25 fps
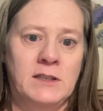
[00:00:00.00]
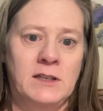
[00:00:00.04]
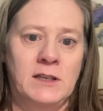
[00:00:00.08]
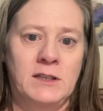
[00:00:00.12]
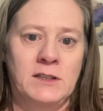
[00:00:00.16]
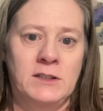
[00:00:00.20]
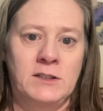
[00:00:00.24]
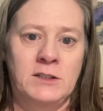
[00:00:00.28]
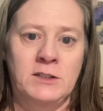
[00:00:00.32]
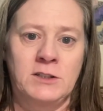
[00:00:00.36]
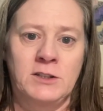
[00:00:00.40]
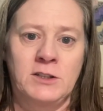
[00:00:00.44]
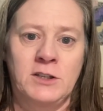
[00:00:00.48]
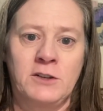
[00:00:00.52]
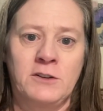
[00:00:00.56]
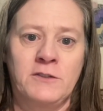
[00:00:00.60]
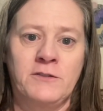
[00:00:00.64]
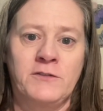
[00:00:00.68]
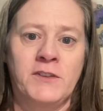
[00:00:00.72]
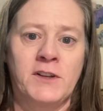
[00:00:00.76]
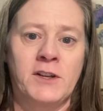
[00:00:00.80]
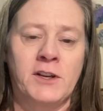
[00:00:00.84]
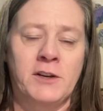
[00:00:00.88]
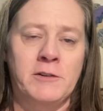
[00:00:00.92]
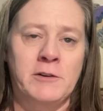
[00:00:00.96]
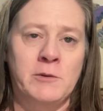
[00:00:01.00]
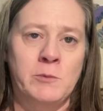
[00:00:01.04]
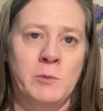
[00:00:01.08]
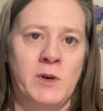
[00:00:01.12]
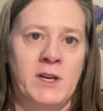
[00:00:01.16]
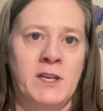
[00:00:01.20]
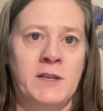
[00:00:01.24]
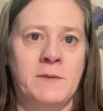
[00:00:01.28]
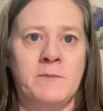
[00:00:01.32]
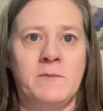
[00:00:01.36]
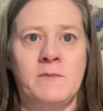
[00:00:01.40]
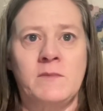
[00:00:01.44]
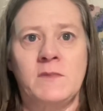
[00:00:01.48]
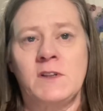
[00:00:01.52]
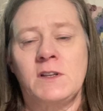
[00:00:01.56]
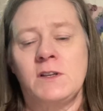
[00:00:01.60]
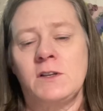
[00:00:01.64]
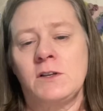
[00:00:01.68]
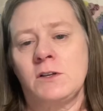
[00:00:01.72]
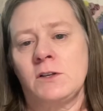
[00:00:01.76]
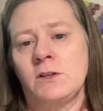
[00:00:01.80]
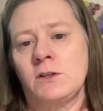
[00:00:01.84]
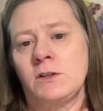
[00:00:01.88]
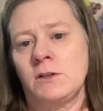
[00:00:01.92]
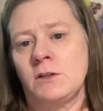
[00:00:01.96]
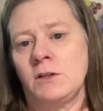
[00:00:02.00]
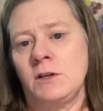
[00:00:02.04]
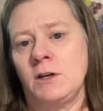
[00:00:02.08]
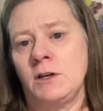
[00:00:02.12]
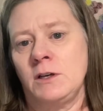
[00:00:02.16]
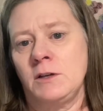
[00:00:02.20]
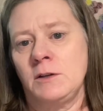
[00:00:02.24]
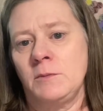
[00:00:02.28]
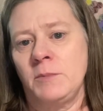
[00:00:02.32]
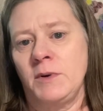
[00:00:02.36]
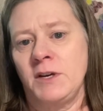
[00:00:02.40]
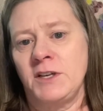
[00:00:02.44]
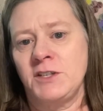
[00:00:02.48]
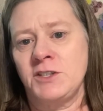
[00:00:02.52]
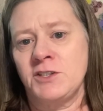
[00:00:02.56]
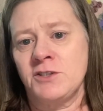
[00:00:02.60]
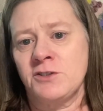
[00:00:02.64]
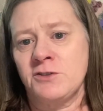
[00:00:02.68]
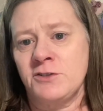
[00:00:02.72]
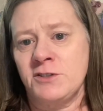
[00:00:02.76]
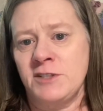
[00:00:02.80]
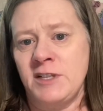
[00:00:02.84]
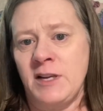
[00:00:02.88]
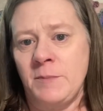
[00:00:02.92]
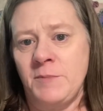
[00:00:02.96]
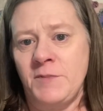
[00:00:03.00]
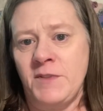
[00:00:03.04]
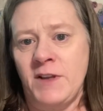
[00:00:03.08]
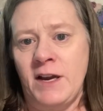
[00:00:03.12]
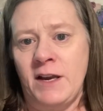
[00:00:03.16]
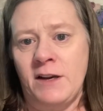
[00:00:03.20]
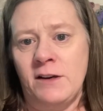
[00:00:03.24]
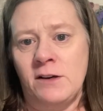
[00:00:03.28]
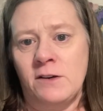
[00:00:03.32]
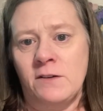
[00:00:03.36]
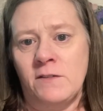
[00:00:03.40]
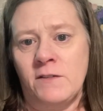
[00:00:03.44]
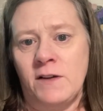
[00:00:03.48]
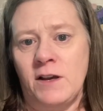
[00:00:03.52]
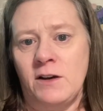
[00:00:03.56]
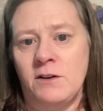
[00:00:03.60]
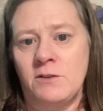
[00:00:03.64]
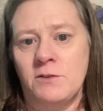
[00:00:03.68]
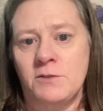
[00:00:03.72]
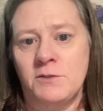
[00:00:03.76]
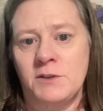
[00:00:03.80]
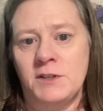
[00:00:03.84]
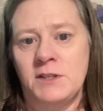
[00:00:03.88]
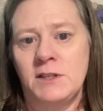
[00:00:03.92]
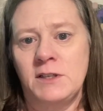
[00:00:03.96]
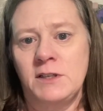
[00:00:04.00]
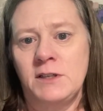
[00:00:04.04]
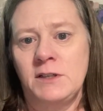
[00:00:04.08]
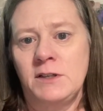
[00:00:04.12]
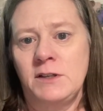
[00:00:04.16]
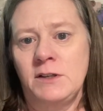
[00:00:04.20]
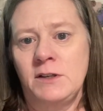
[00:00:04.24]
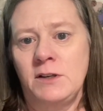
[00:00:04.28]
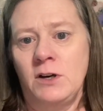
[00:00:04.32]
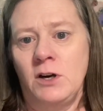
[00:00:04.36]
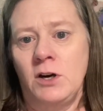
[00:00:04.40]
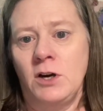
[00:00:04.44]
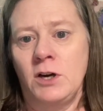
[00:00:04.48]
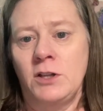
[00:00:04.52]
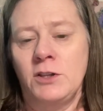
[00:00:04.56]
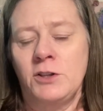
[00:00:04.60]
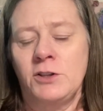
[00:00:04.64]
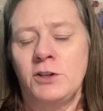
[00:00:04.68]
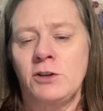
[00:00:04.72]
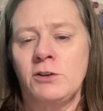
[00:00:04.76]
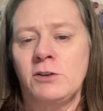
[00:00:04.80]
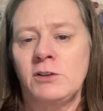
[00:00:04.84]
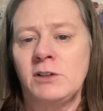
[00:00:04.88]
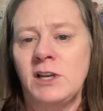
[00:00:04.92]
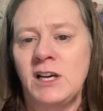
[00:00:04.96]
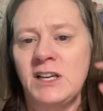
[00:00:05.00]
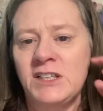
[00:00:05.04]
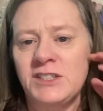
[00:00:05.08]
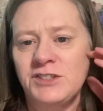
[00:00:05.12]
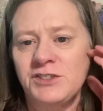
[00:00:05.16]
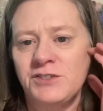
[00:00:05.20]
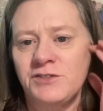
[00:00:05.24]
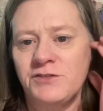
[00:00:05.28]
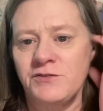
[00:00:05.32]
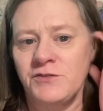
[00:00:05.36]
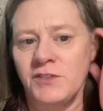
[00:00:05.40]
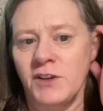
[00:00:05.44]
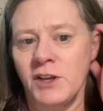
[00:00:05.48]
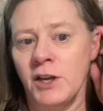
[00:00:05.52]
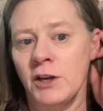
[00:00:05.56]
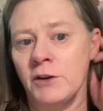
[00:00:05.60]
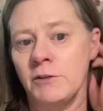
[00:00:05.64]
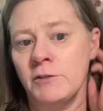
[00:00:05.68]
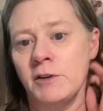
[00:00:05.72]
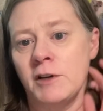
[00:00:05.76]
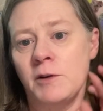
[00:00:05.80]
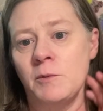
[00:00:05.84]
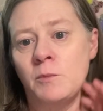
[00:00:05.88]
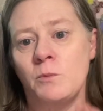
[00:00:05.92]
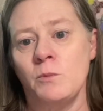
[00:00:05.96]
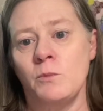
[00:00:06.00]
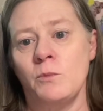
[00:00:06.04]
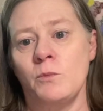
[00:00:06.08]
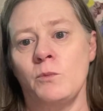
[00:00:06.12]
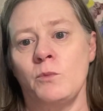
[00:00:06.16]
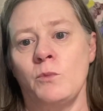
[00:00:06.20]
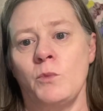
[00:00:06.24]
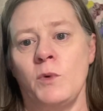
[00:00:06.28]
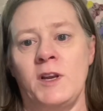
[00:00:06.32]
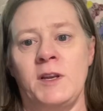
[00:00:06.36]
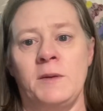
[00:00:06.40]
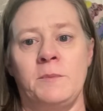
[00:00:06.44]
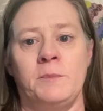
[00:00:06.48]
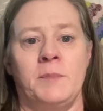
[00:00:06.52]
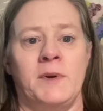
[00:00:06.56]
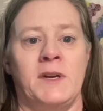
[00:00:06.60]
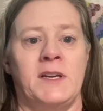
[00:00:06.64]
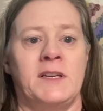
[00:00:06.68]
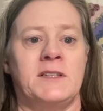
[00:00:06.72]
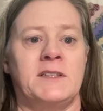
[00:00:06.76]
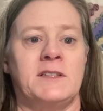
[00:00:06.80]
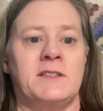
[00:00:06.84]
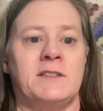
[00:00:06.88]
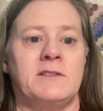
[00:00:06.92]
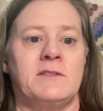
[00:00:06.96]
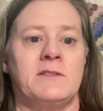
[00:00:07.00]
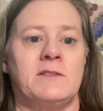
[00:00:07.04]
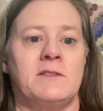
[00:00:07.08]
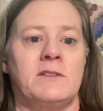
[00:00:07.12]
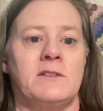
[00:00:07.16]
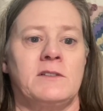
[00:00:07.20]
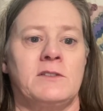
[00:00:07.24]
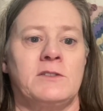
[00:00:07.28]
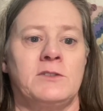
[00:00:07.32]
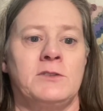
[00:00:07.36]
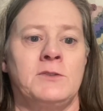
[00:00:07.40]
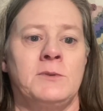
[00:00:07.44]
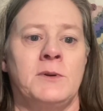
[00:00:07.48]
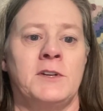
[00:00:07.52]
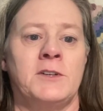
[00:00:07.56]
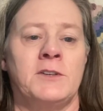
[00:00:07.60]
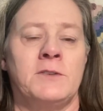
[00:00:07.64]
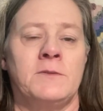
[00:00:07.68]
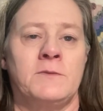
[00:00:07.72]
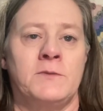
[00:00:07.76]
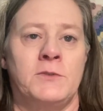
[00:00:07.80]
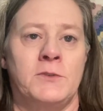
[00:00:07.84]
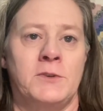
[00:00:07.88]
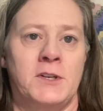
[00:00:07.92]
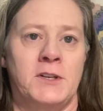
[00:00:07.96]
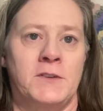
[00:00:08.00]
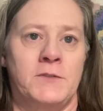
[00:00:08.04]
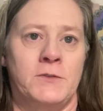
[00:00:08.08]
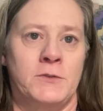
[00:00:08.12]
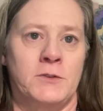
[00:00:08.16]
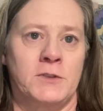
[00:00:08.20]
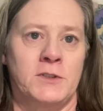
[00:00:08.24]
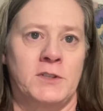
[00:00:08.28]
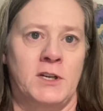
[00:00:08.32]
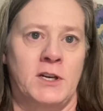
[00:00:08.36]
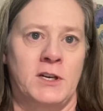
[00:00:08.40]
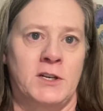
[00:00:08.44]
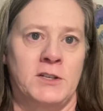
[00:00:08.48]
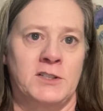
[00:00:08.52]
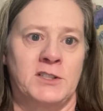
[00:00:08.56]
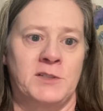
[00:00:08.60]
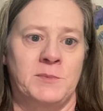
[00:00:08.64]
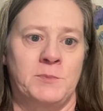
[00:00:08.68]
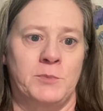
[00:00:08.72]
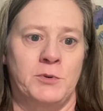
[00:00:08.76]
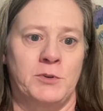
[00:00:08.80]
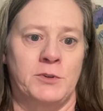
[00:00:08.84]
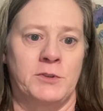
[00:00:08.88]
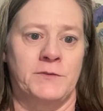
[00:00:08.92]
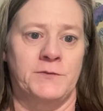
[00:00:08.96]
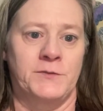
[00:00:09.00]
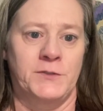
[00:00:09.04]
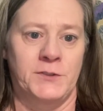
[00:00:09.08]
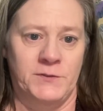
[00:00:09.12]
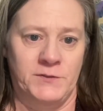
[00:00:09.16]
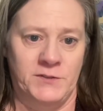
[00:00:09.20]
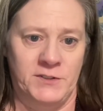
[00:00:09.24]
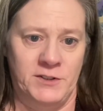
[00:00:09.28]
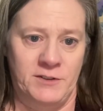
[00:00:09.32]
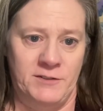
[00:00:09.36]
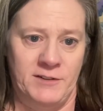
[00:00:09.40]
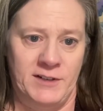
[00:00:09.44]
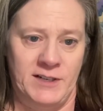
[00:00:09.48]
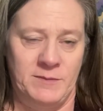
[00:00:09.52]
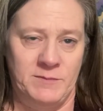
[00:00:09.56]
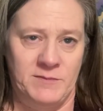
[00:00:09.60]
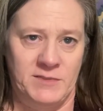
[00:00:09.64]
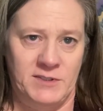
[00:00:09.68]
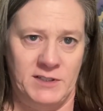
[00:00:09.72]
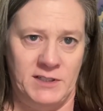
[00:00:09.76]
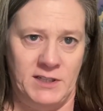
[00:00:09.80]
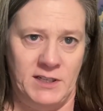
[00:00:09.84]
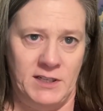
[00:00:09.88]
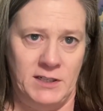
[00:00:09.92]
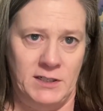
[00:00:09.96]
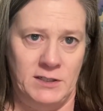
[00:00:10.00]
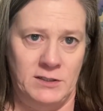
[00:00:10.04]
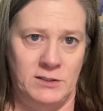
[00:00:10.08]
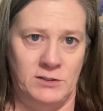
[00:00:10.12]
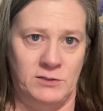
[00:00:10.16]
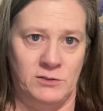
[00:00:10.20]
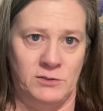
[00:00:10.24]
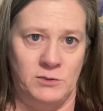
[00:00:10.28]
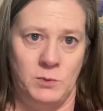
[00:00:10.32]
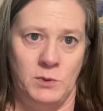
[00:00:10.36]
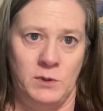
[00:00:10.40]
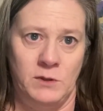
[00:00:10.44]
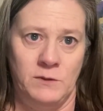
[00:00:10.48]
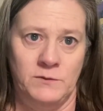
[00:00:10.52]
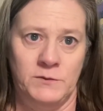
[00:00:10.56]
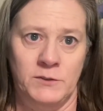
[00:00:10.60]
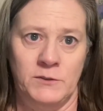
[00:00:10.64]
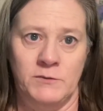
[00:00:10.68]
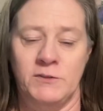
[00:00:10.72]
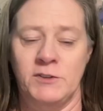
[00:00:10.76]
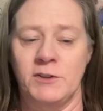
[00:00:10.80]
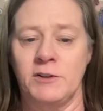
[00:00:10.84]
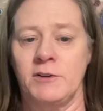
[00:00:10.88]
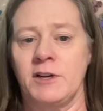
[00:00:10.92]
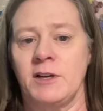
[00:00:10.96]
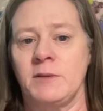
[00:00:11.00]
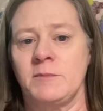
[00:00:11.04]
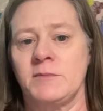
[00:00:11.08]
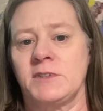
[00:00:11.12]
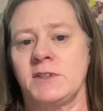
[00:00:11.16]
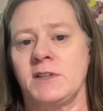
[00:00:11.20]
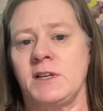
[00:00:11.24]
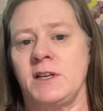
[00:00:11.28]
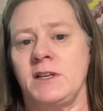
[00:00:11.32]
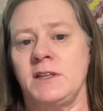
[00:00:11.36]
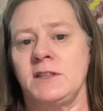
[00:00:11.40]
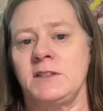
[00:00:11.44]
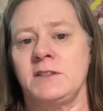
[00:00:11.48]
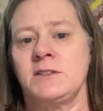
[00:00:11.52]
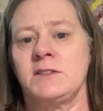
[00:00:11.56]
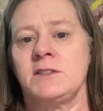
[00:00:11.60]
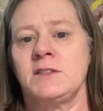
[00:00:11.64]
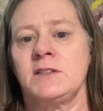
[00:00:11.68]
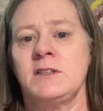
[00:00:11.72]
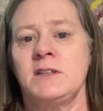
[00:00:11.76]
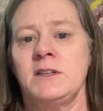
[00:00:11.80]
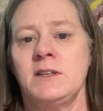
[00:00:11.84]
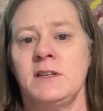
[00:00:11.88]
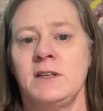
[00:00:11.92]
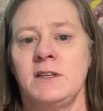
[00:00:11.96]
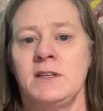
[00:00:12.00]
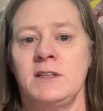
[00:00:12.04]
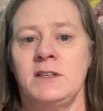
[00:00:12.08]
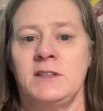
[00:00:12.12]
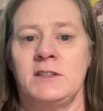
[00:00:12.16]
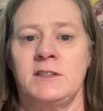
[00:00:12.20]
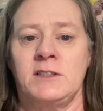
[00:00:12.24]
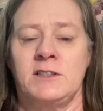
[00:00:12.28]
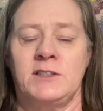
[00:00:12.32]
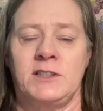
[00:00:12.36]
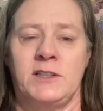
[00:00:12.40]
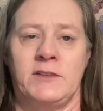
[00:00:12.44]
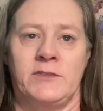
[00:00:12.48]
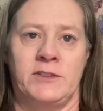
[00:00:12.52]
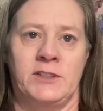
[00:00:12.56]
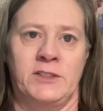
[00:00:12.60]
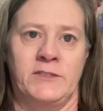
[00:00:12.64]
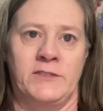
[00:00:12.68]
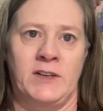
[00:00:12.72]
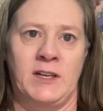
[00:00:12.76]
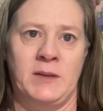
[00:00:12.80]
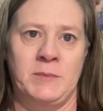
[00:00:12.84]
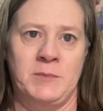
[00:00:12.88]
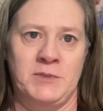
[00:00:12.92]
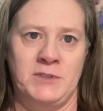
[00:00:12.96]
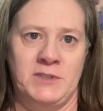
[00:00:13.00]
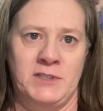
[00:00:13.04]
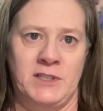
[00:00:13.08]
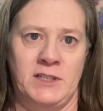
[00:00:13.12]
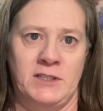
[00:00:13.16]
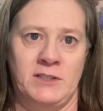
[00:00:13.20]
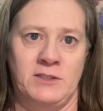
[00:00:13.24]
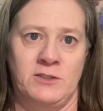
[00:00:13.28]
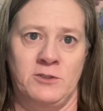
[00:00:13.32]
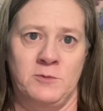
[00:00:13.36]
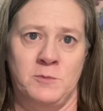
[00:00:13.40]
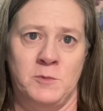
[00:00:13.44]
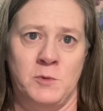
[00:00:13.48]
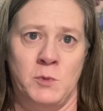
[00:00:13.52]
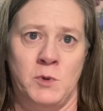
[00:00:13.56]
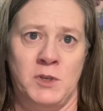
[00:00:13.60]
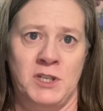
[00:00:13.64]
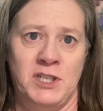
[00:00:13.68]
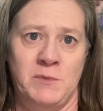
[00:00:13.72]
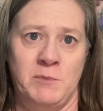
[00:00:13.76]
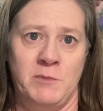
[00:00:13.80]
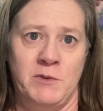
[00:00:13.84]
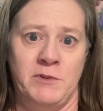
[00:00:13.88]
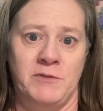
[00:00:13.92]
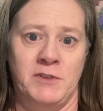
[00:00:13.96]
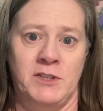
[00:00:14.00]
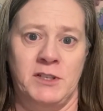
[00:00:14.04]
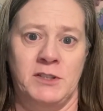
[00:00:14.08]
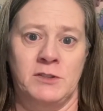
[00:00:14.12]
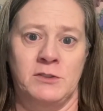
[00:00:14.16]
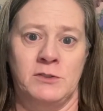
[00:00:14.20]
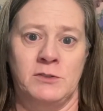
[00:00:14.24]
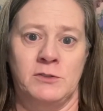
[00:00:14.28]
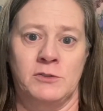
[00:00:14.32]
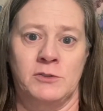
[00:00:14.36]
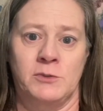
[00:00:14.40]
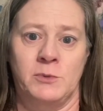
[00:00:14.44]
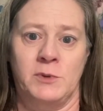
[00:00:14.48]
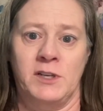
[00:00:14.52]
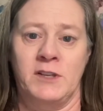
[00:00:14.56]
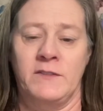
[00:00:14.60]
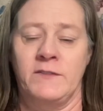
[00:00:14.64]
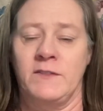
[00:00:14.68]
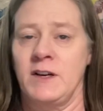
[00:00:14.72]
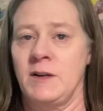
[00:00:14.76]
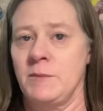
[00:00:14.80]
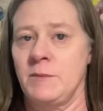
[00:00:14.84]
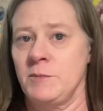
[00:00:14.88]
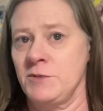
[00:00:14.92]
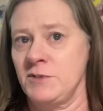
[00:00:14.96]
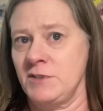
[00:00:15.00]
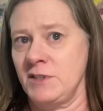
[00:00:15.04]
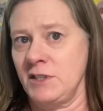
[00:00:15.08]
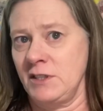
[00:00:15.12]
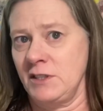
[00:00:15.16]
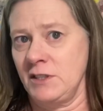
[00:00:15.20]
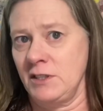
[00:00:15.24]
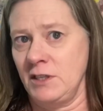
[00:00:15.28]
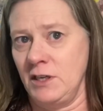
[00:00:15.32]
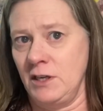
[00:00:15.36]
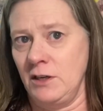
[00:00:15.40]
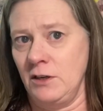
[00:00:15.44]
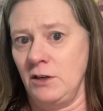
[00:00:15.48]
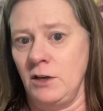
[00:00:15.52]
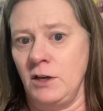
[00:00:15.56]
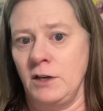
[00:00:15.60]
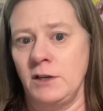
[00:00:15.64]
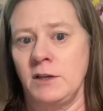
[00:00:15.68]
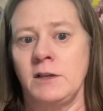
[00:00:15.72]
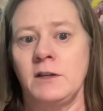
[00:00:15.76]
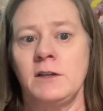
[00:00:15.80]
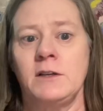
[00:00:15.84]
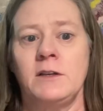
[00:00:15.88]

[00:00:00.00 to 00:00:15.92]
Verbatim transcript: Uh, their fingering weight uh, by Ginger Snap That out of Calgary on their lush fingering weight base, two hundred forty-four yards per fifty grams gain, so twelve fifty grams gains, It's a seventy-five percent superwash merino, twenty-five percent nylon.